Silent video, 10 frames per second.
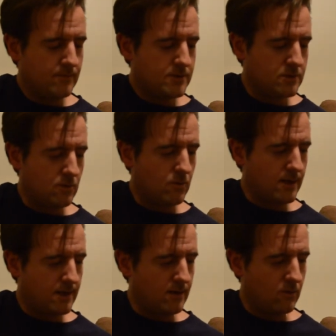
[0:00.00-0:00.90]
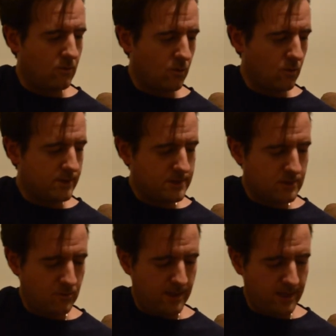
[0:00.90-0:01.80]
So
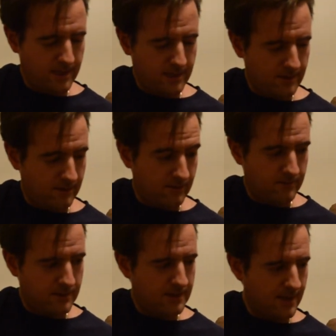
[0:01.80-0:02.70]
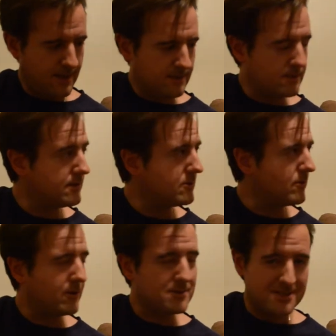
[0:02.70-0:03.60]
once we have done that the
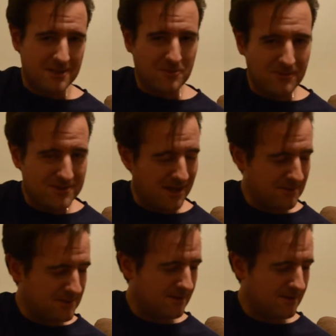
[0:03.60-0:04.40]
requisite number of times,